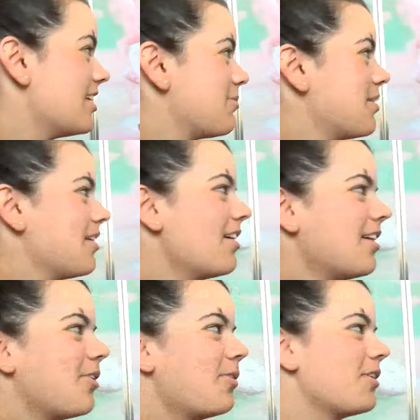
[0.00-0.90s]
I mean,
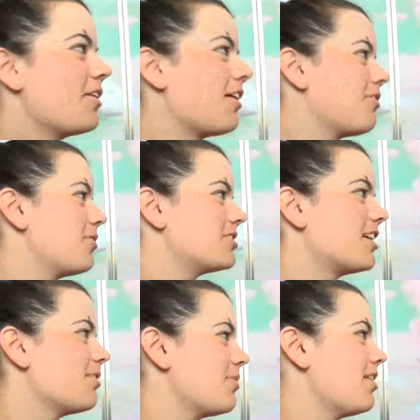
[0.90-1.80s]
the whole year, everyone's
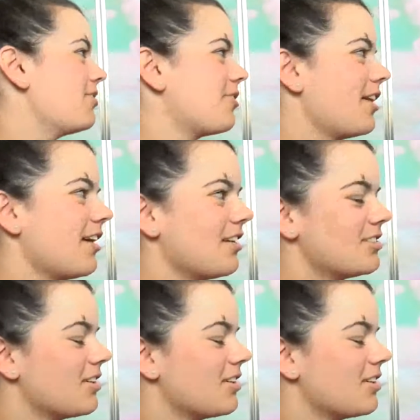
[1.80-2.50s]
kind of been underrating us.